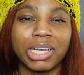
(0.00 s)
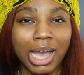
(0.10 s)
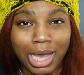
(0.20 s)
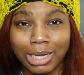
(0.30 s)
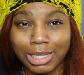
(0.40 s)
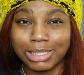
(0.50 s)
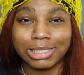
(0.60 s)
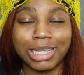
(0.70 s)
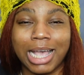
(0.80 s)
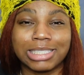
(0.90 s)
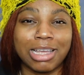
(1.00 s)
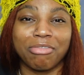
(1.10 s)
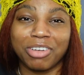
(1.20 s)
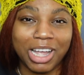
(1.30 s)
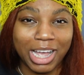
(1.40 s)
God has
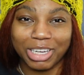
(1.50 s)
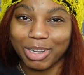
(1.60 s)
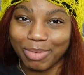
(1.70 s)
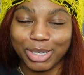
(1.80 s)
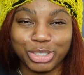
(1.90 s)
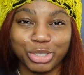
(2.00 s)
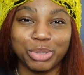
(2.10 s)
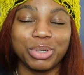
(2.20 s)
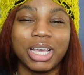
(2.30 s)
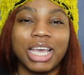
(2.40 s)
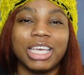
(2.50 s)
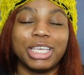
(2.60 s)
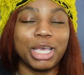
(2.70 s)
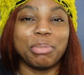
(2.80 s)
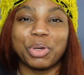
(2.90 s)
not forgotten about you.
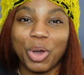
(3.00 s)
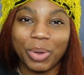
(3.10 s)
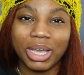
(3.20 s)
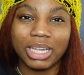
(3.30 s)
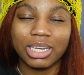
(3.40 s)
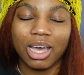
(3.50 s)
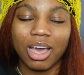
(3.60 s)
Keep going.